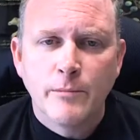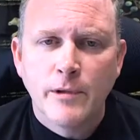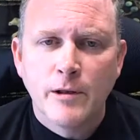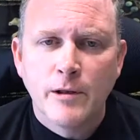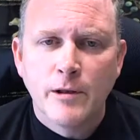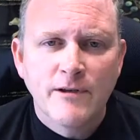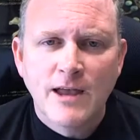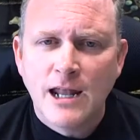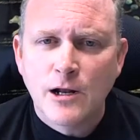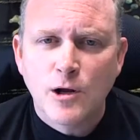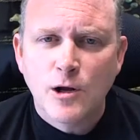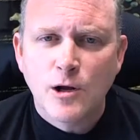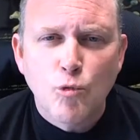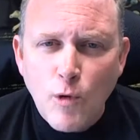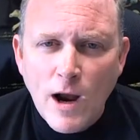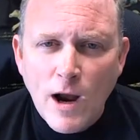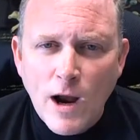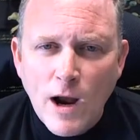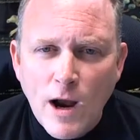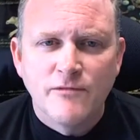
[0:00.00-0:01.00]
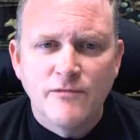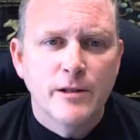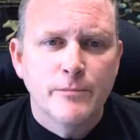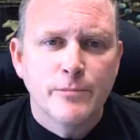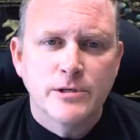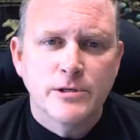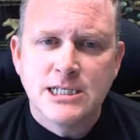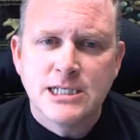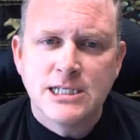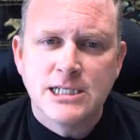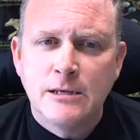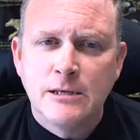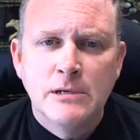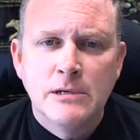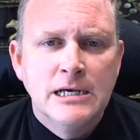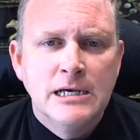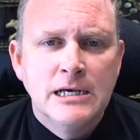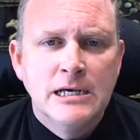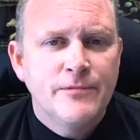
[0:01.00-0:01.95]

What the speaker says: I mean, we've got a great developer team